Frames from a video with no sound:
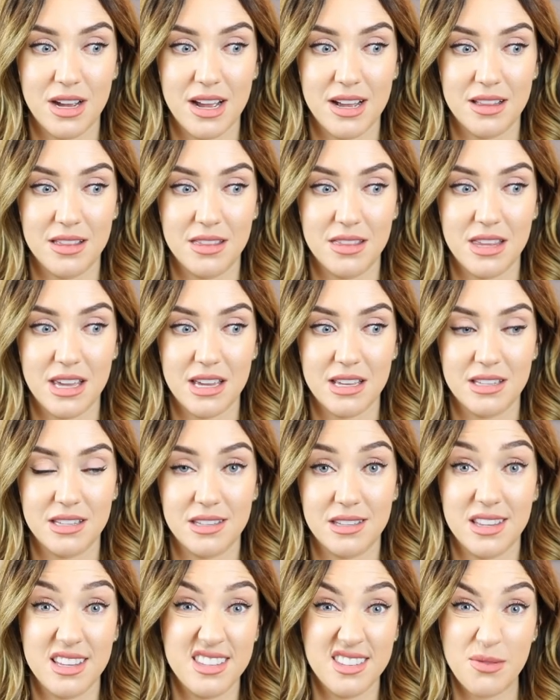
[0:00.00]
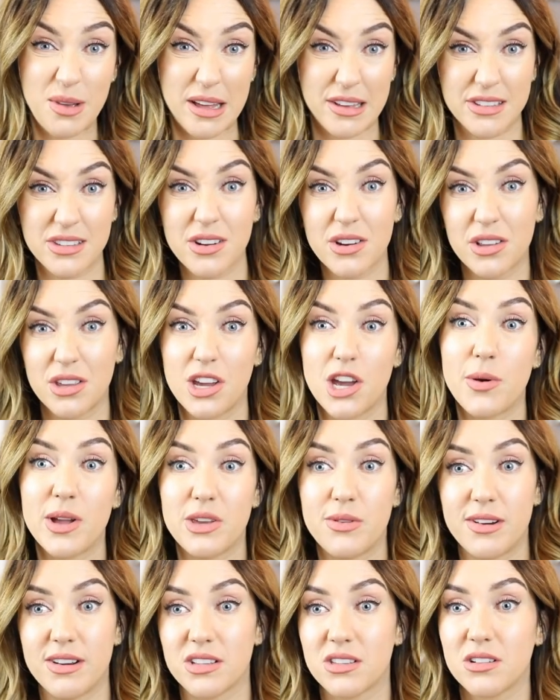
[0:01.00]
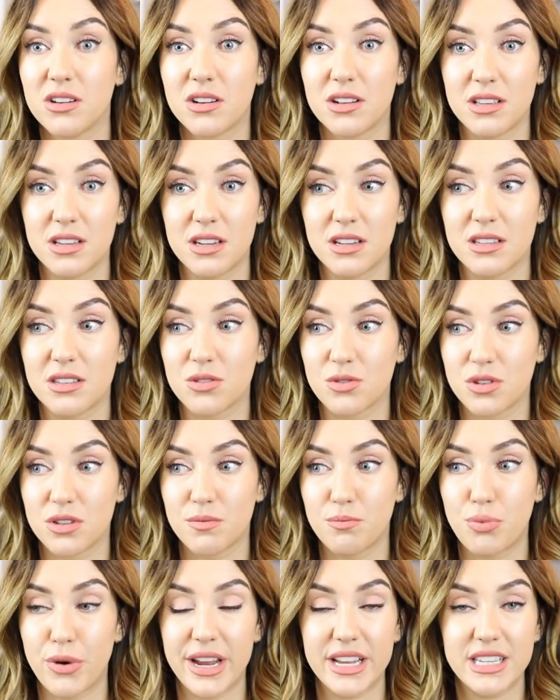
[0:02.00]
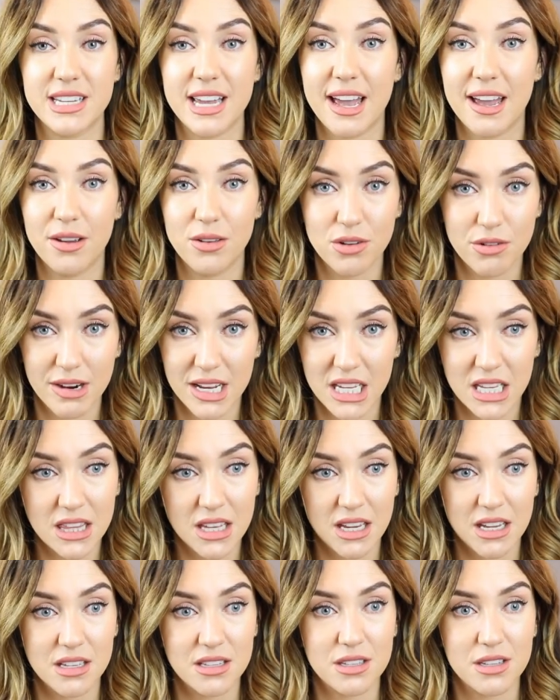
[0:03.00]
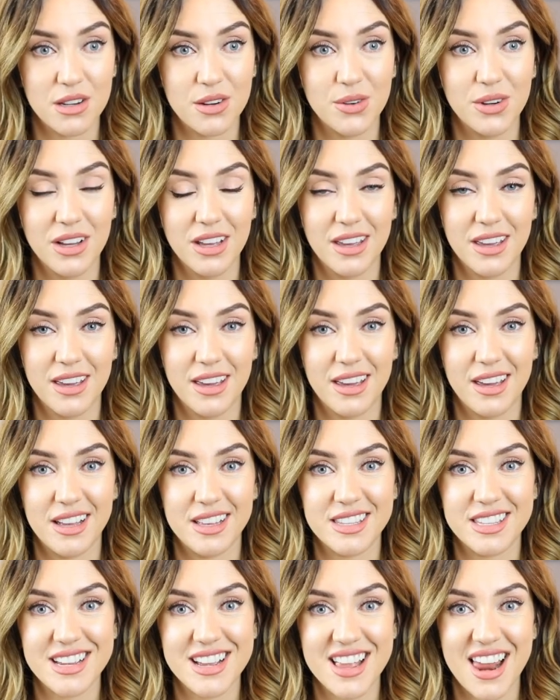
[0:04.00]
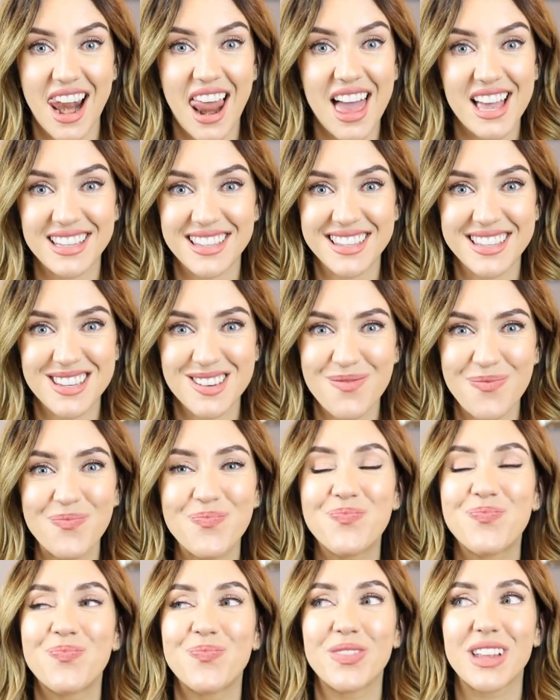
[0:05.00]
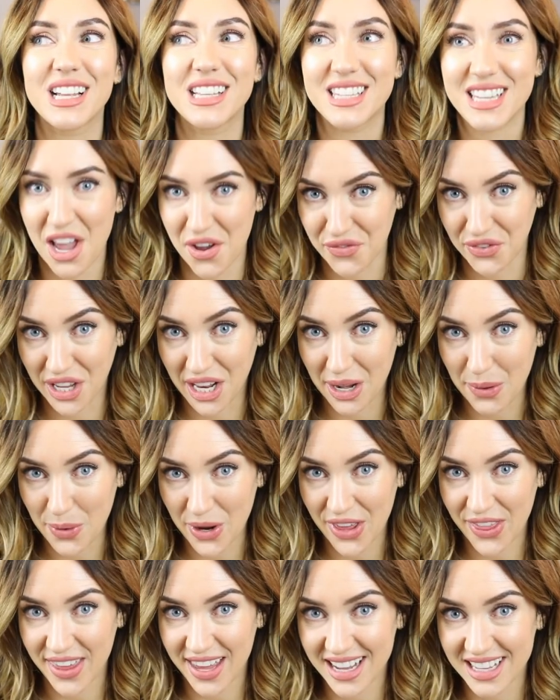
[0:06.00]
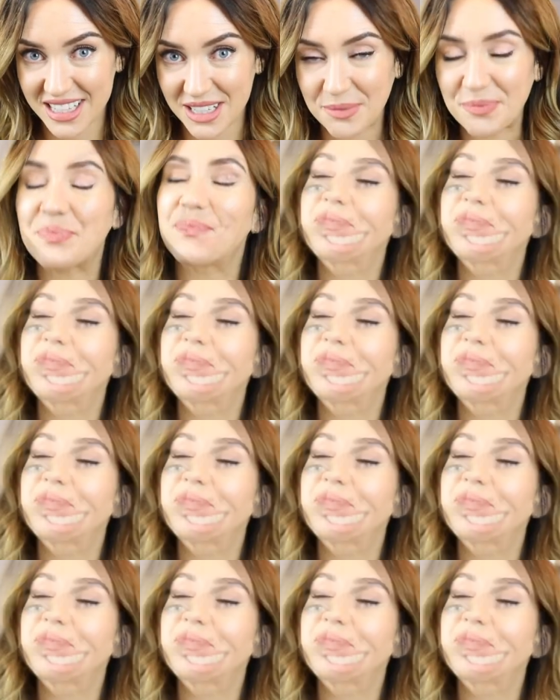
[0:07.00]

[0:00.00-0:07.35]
And this, this well, it's not going to go anywhere. It's not going to sort of break down or anything. So it's going to last. Definitely worth it.